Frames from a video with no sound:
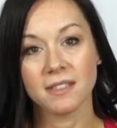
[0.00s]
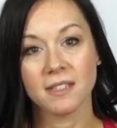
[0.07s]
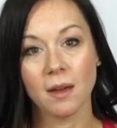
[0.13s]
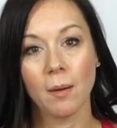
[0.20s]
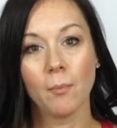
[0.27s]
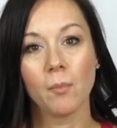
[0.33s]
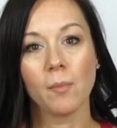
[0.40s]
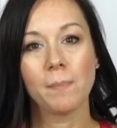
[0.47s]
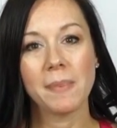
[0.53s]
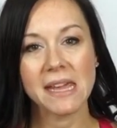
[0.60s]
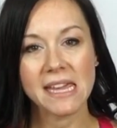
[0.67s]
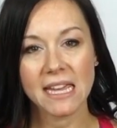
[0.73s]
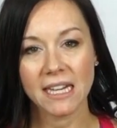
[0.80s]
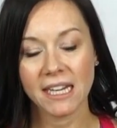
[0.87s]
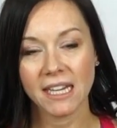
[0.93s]
some
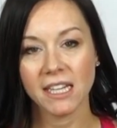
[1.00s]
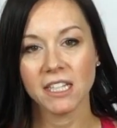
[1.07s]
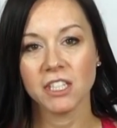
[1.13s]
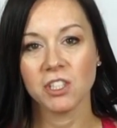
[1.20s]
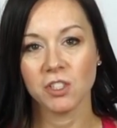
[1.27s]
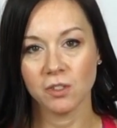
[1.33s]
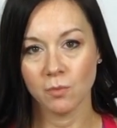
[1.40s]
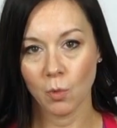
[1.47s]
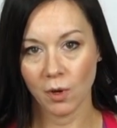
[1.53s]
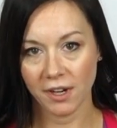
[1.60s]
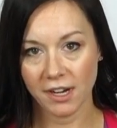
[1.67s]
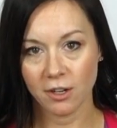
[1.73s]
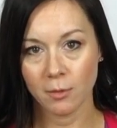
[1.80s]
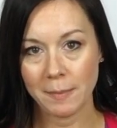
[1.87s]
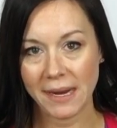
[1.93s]
beginning to more
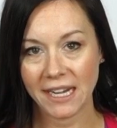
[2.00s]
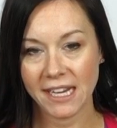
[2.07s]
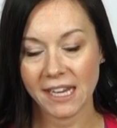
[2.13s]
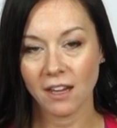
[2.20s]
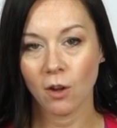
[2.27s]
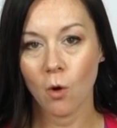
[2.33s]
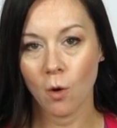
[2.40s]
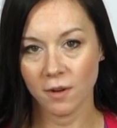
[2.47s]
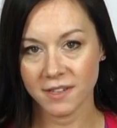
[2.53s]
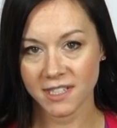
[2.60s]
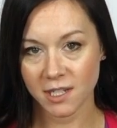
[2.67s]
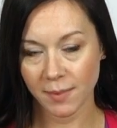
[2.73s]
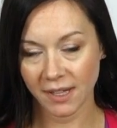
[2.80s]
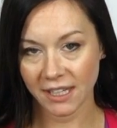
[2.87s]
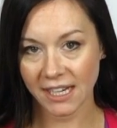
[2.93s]
intermediate core
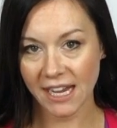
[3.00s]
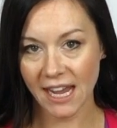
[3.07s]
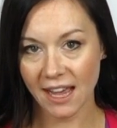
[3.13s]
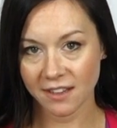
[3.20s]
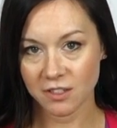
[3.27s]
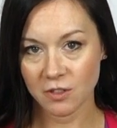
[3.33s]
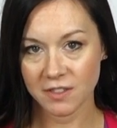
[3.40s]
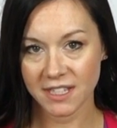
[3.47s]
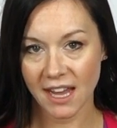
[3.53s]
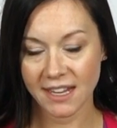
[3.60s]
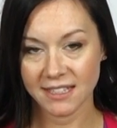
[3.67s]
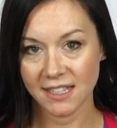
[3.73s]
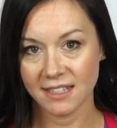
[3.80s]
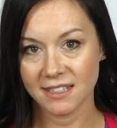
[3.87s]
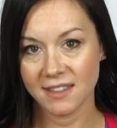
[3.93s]
stability
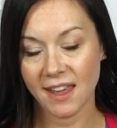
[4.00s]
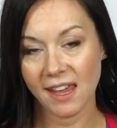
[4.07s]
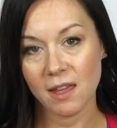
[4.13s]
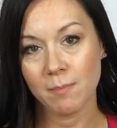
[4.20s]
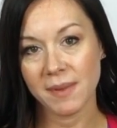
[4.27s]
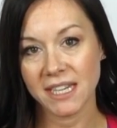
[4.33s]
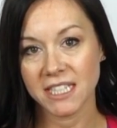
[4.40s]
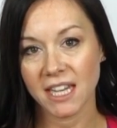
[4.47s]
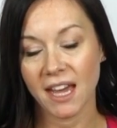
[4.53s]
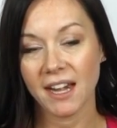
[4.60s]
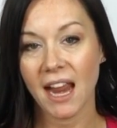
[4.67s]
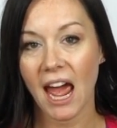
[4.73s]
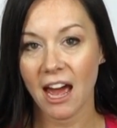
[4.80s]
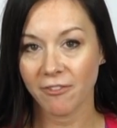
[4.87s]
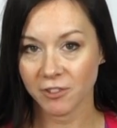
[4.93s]
exercises that can be
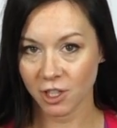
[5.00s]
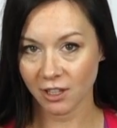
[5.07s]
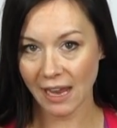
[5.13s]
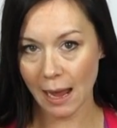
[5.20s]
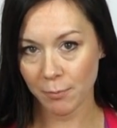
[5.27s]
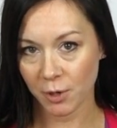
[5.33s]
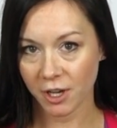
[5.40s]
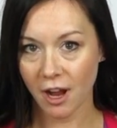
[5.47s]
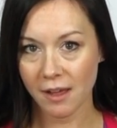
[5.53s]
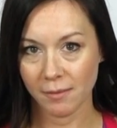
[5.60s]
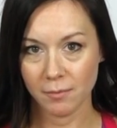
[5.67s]
done after lapar